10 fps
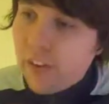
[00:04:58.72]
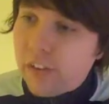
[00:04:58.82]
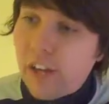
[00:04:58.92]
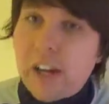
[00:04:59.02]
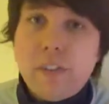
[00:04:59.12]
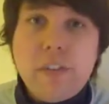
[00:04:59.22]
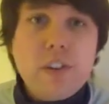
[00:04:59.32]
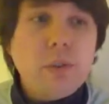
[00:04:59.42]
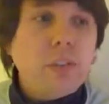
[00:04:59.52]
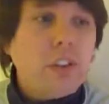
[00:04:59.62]
of the
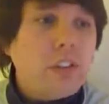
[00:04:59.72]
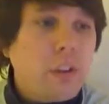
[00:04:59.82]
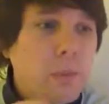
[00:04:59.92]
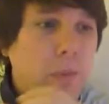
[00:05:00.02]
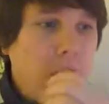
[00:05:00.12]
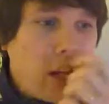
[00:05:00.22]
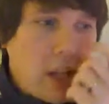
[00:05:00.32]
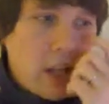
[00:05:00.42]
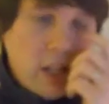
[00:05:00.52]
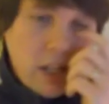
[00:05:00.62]
sacrificial system,
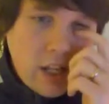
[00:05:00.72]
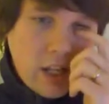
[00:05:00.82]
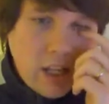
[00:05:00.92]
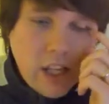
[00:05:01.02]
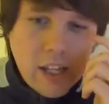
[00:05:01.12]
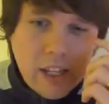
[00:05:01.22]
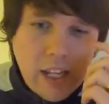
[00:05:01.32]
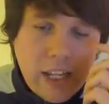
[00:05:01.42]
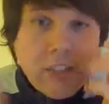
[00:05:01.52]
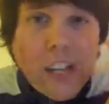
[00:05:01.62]

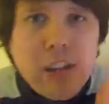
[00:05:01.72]
it's